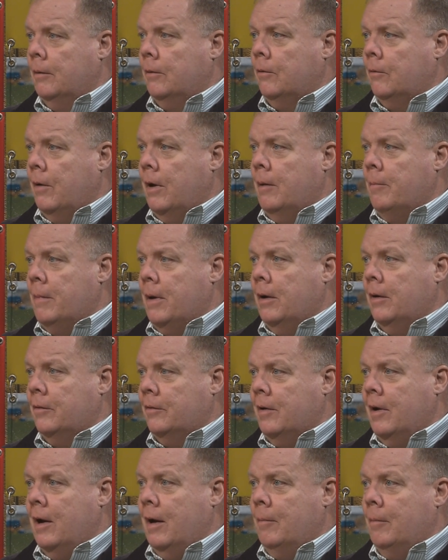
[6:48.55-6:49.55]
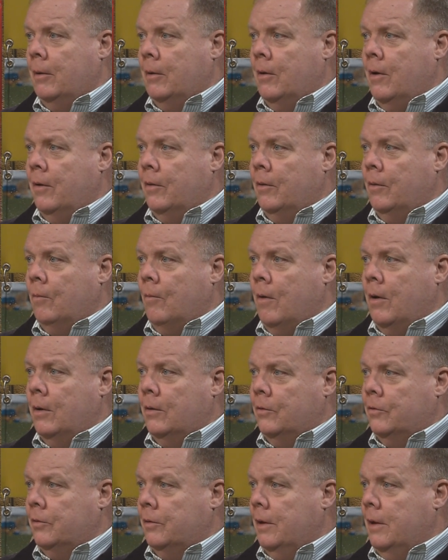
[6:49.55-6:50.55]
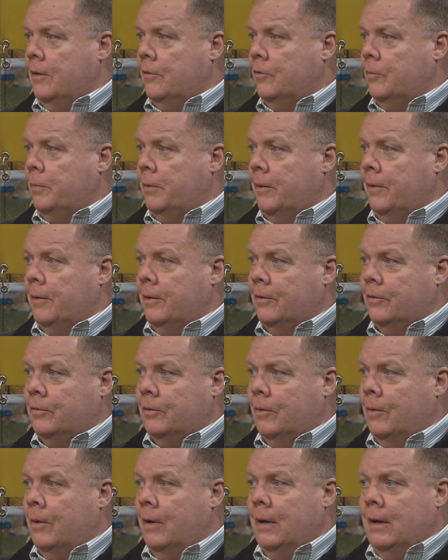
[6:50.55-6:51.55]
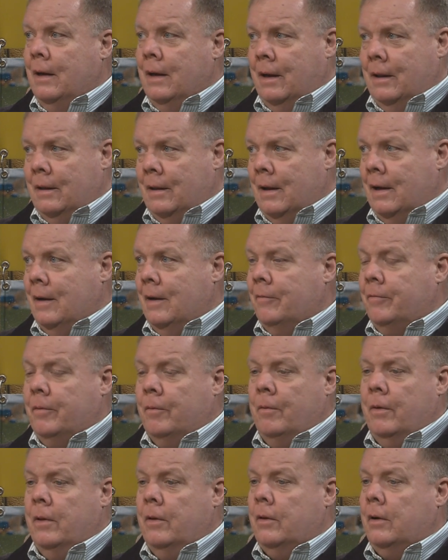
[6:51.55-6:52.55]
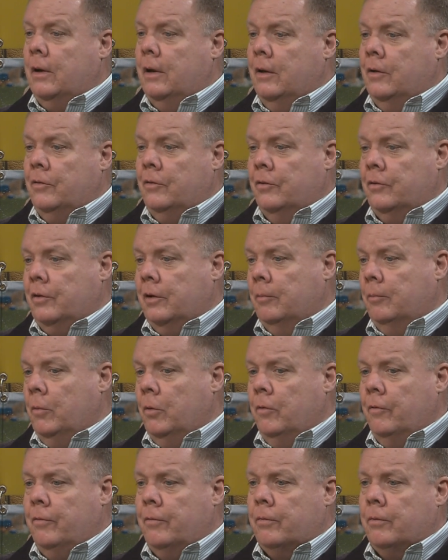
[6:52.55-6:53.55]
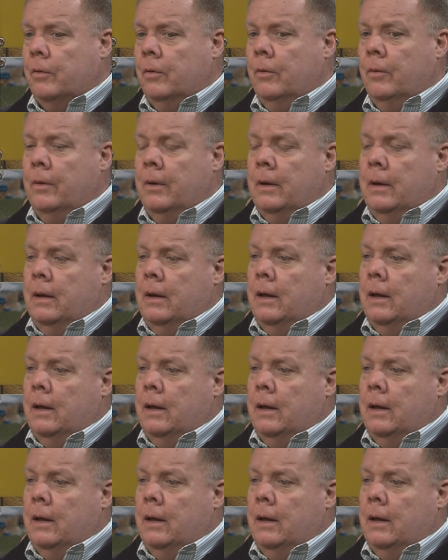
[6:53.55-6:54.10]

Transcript: a great amount of time along the waters of Lake Superior, so a lot of different weather conditions can move through.